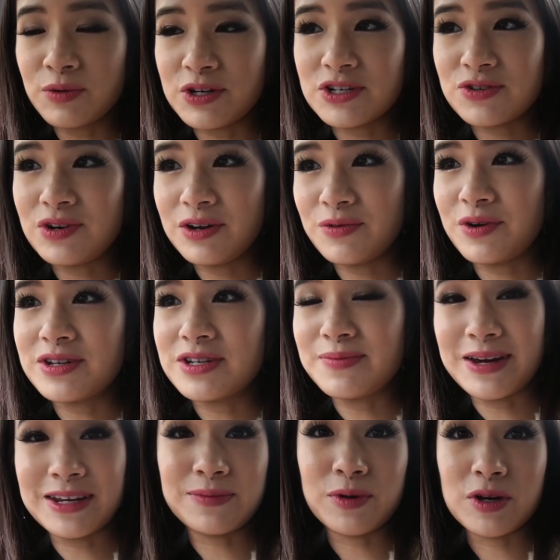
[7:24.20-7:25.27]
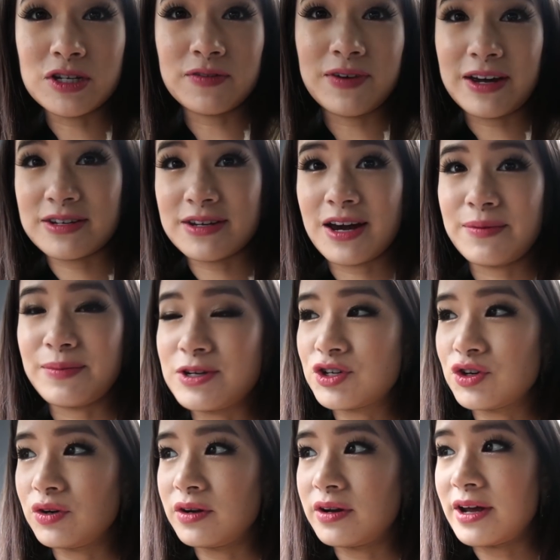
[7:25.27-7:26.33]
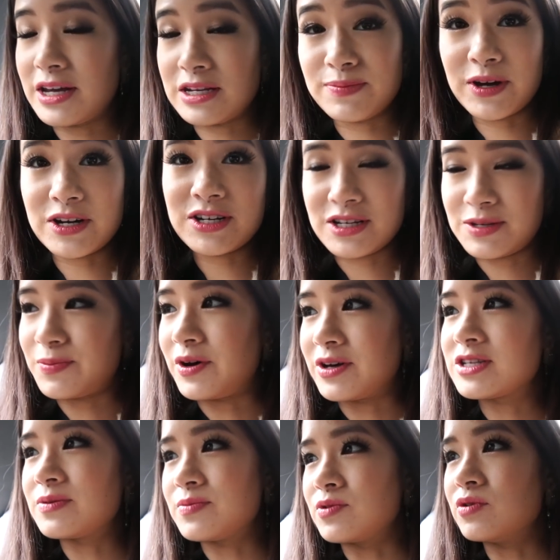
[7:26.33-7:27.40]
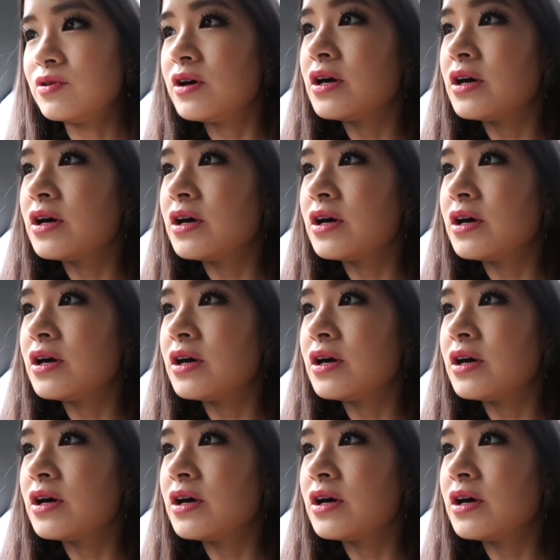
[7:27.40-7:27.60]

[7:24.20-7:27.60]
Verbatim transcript: so we just really want to make the most of our time and shoot as much as possible.